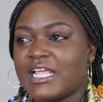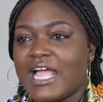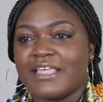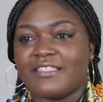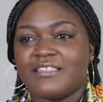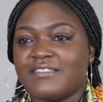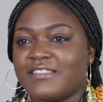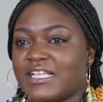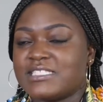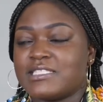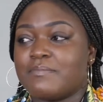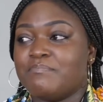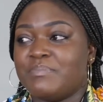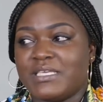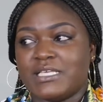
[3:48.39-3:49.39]
I think that's the
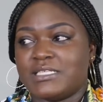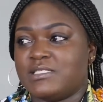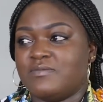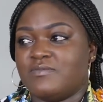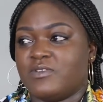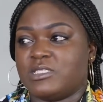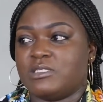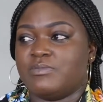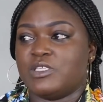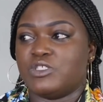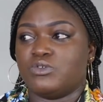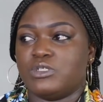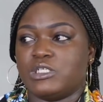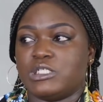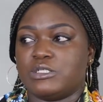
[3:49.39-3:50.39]
biggest investment
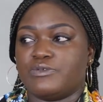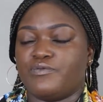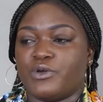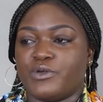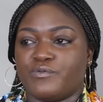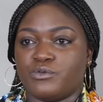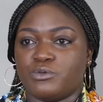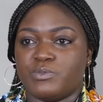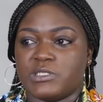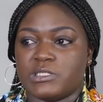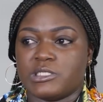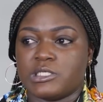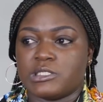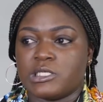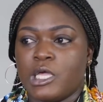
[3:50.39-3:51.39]
you need for a food
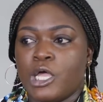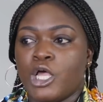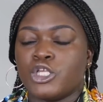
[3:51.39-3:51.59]
business.